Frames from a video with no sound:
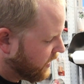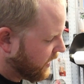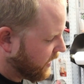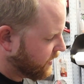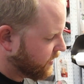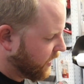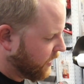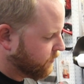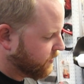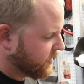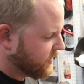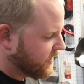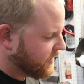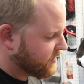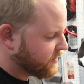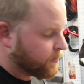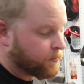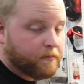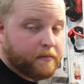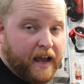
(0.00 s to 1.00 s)
and I would
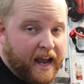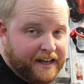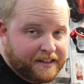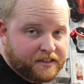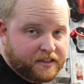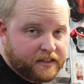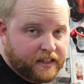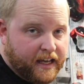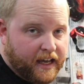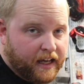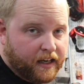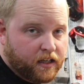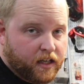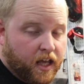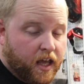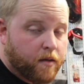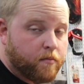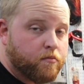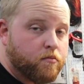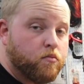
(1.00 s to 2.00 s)
need to match
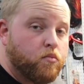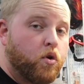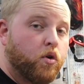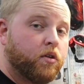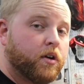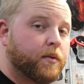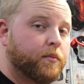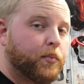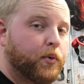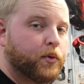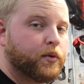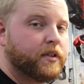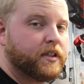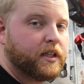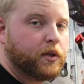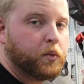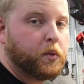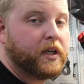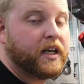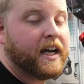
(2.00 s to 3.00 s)
that. And more
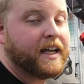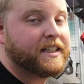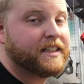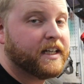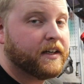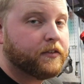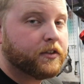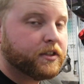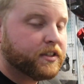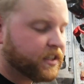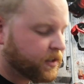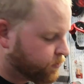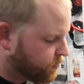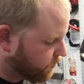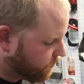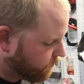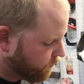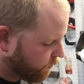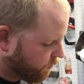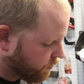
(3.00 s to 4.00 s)
importantly, what I never did
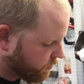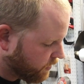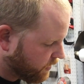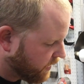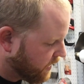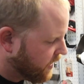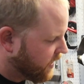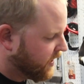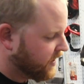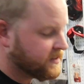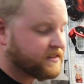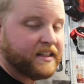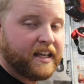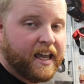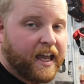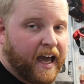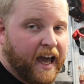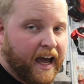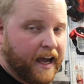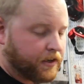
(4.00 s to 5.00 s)
before is
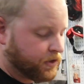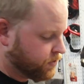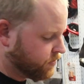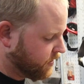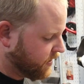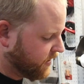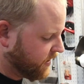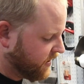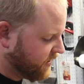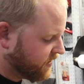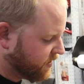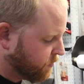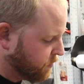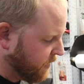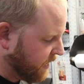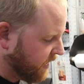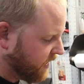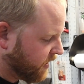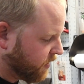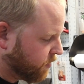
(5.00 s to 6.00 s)
they actually need to
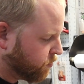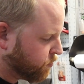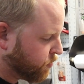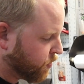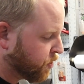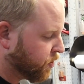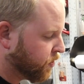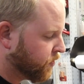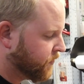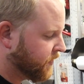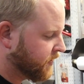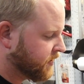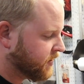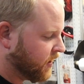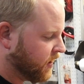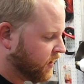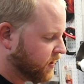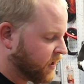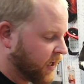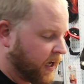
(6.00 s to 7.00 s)
be in
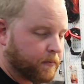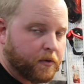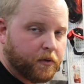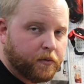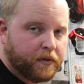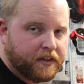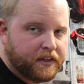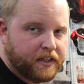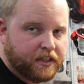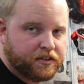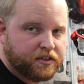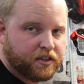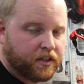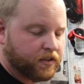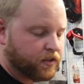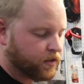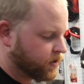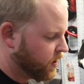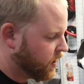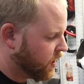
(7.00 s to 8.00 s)
perfect alignment with each
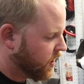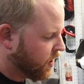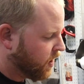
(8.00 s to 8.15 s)
other,